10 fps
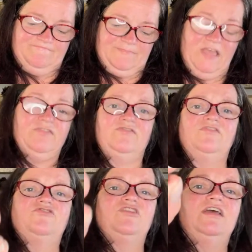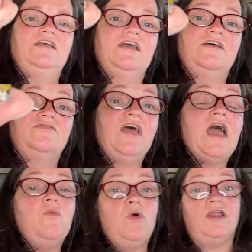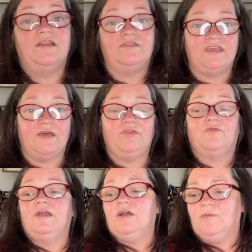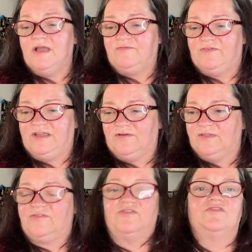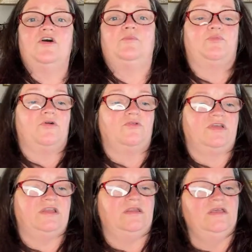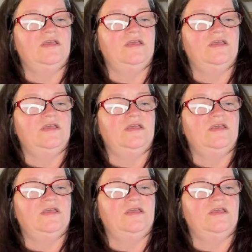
It's the shank. And that one, the ring on my finger, this is not broken.